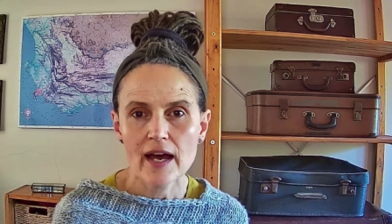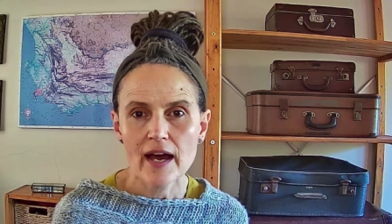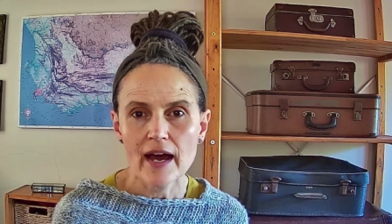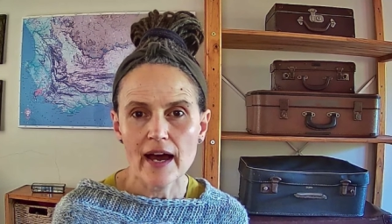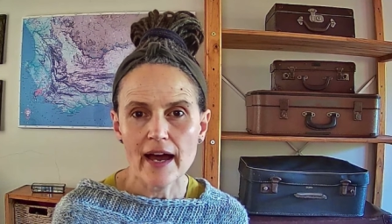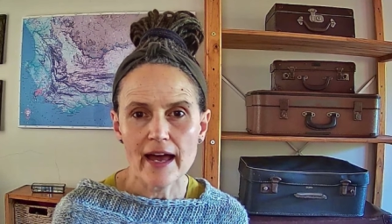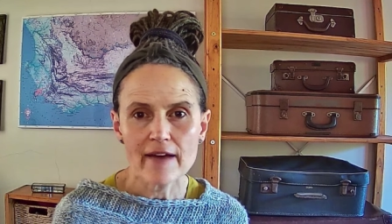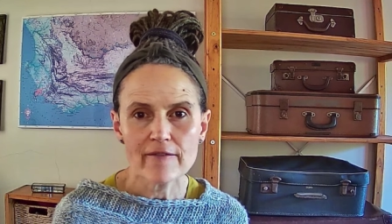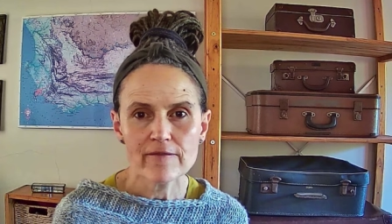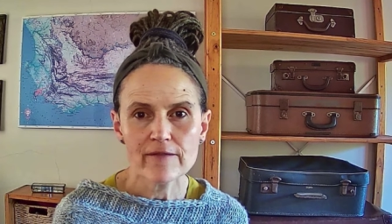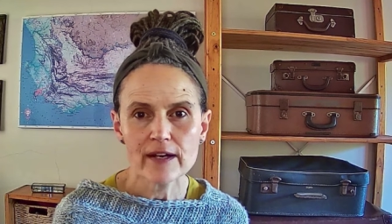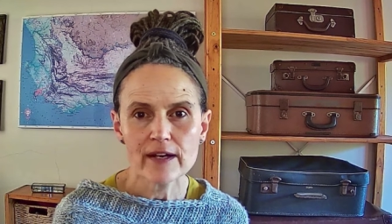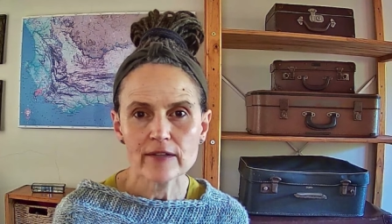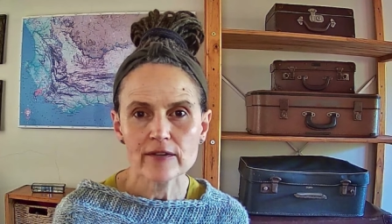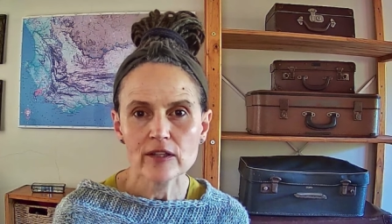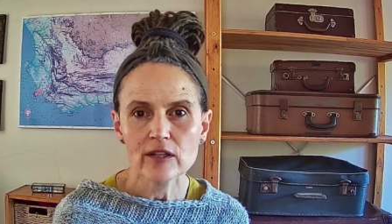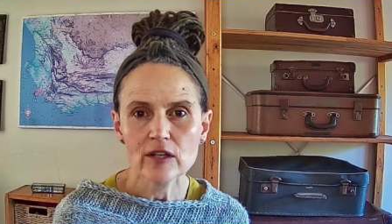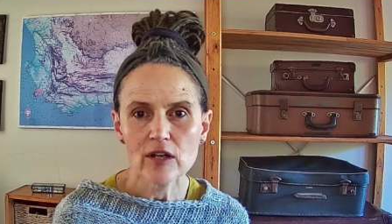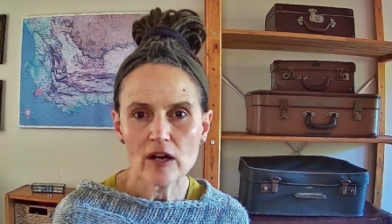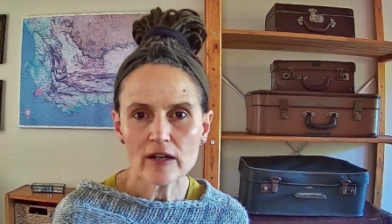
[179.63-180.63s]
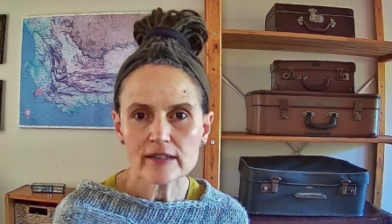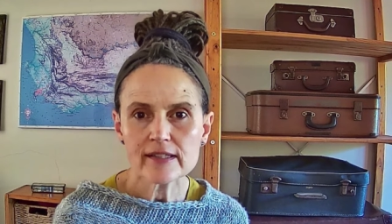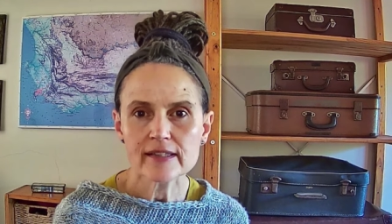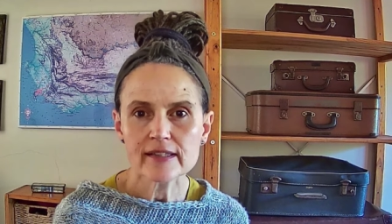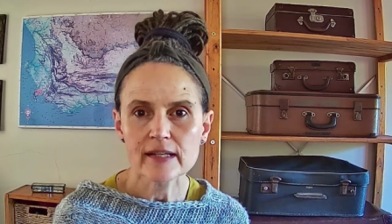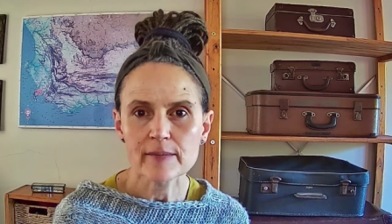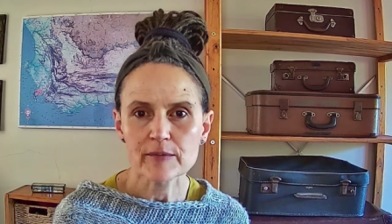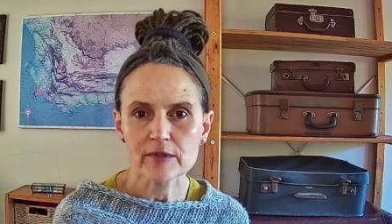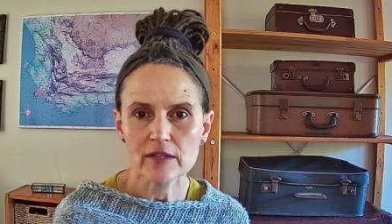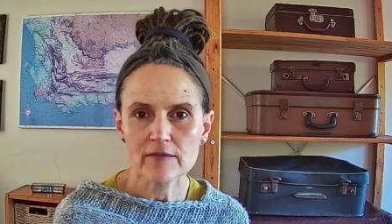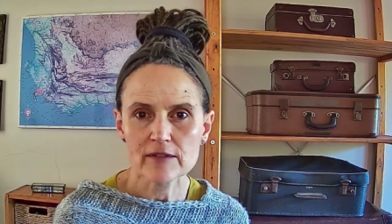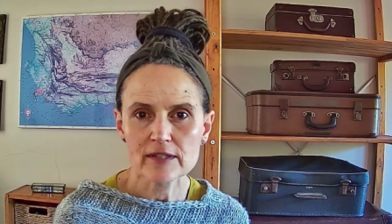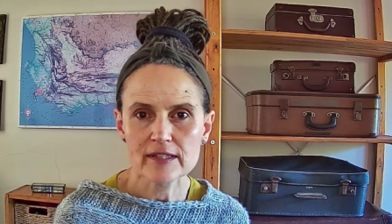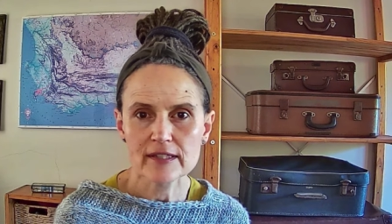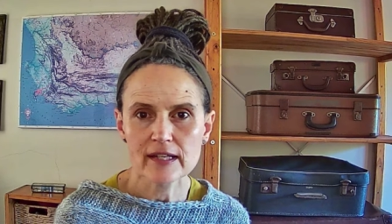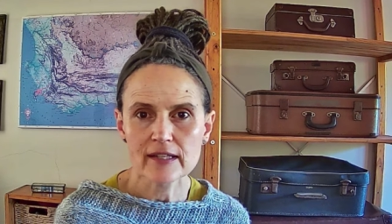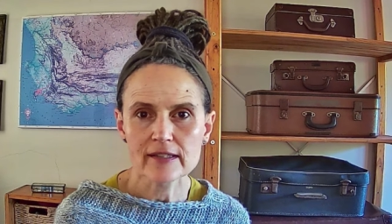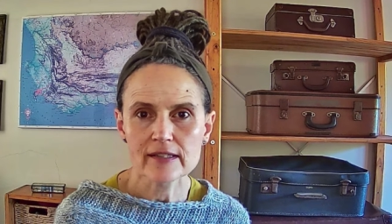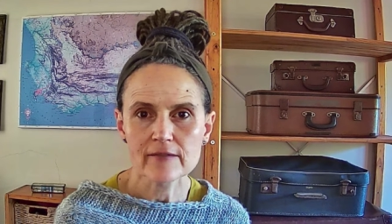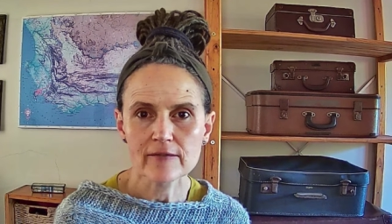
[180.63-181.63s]
I have found the concept of a
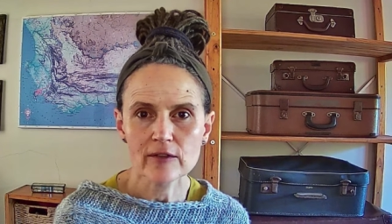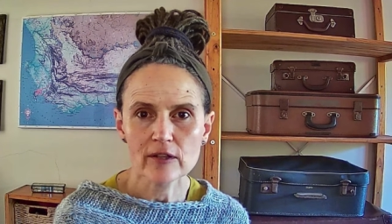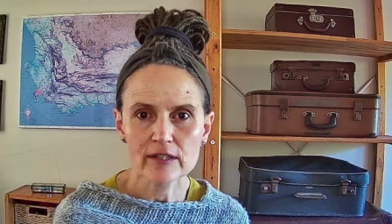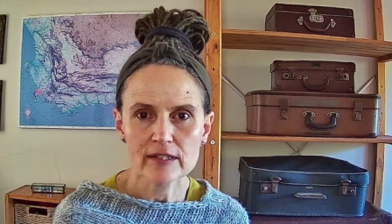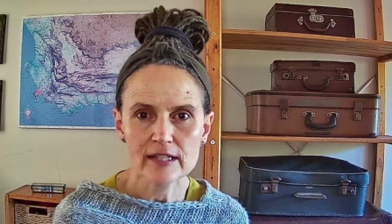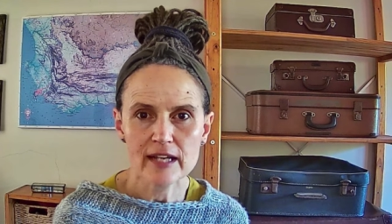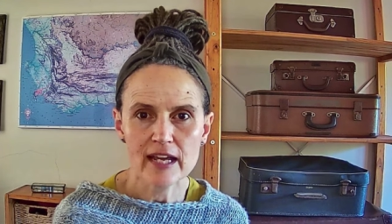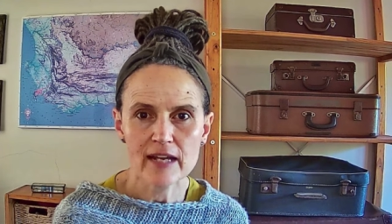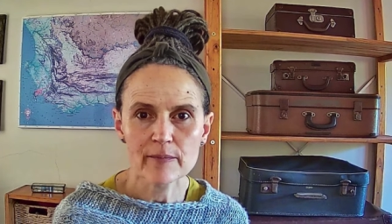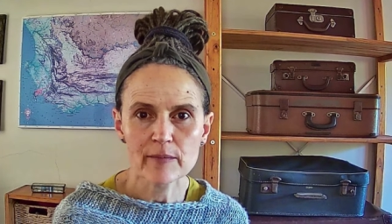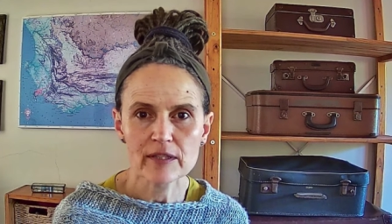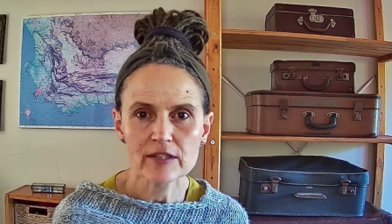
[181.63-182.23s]
sense of containment